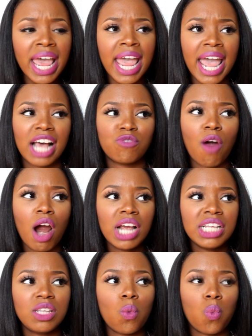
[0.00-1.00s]
As far
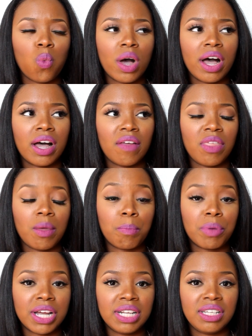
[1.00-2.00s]
as the
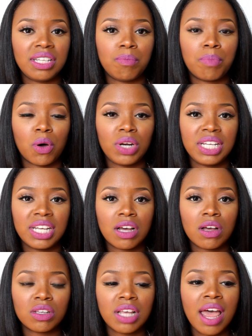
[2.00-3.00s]
buns and
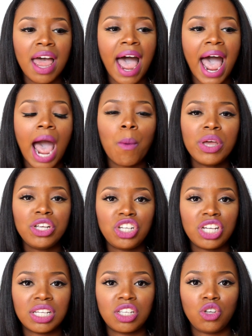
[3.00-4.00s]
ponytails, I would
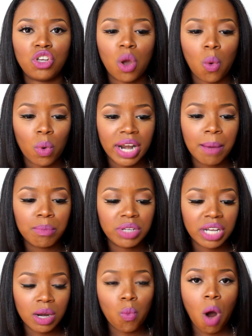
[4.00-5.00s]
just, you know, when I'm
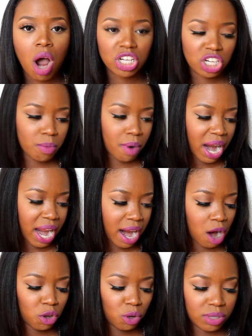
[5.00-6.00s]
done washing my
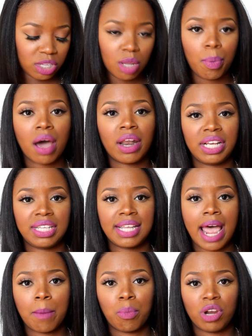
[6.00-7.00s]
hair using the products
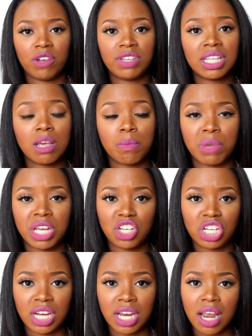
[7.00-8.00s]
that I previously
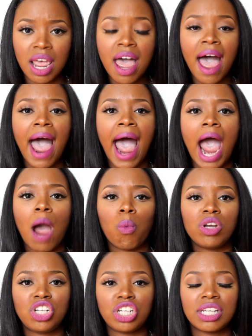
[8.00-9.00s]
mentioned, I
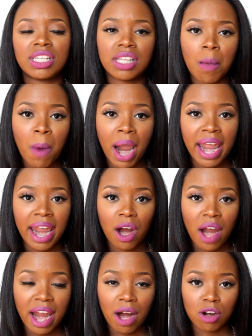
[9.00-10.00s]
would just let my
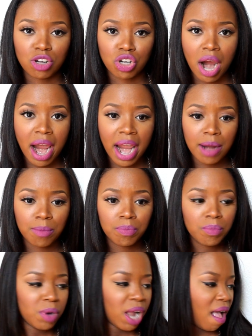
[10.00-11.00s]
hair air dry
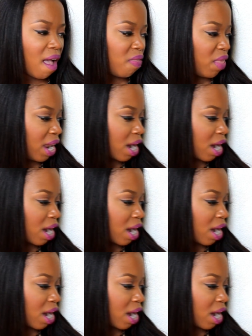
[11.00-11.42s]
and then